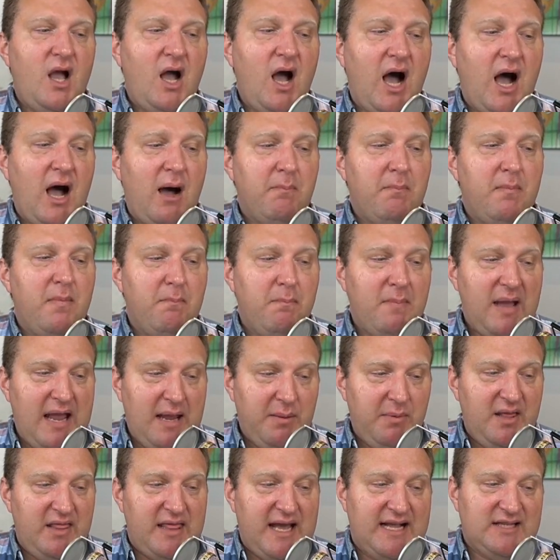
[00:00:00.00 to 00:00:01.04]
Um,
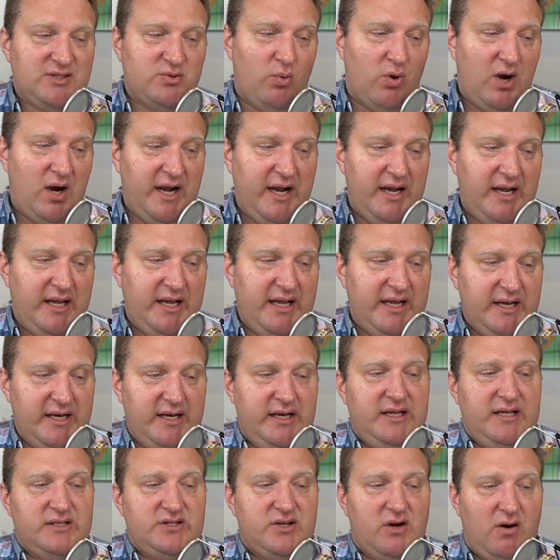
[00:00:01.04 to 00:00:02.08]
maybe that's why it
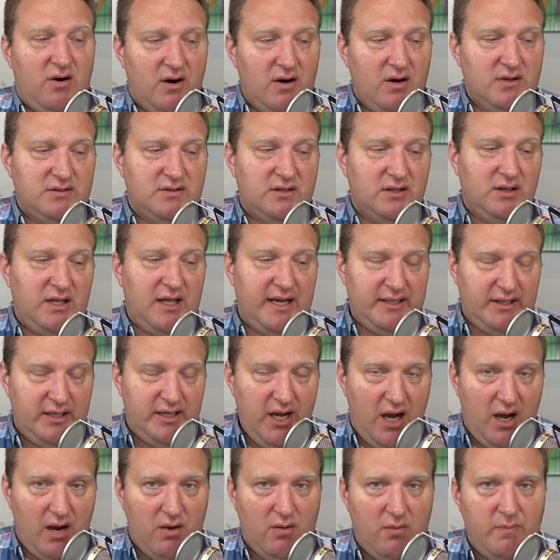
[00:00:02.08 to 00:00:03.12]
is hard to let
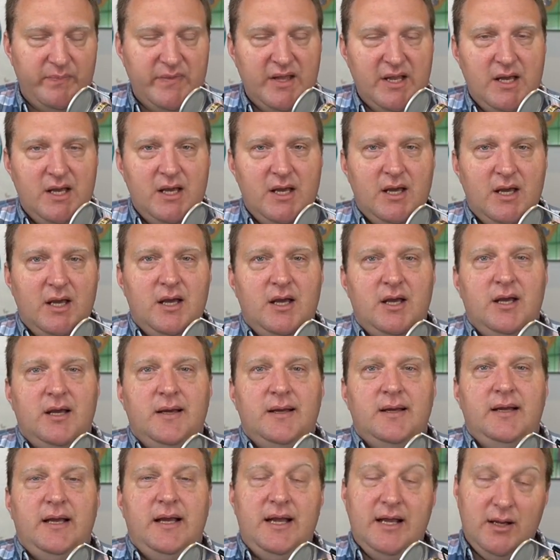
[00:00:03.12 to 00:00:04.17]
go.
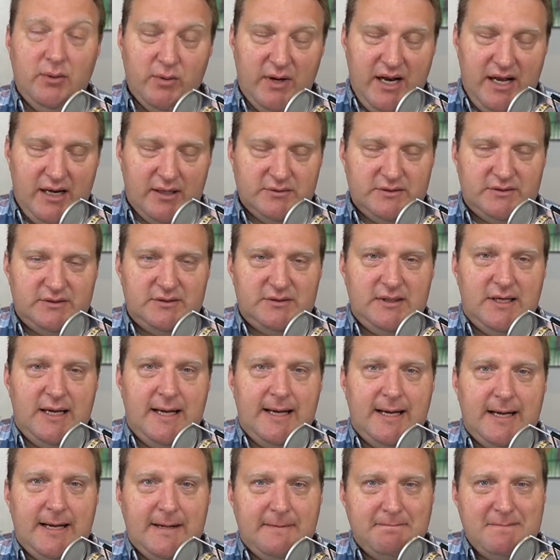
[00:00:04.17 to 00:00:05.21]
Anyone else?
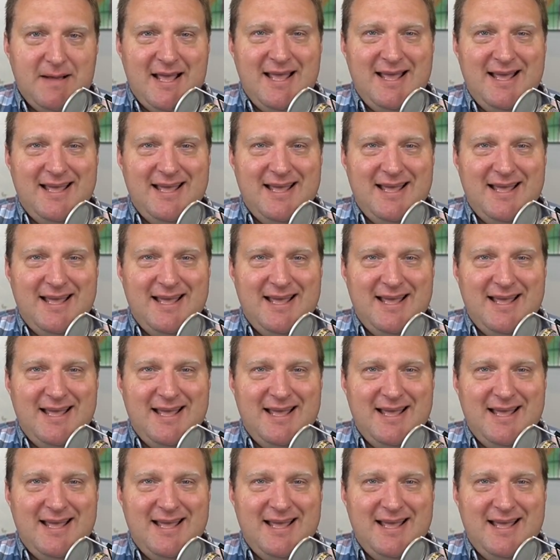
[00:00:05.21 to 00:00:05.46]
Um,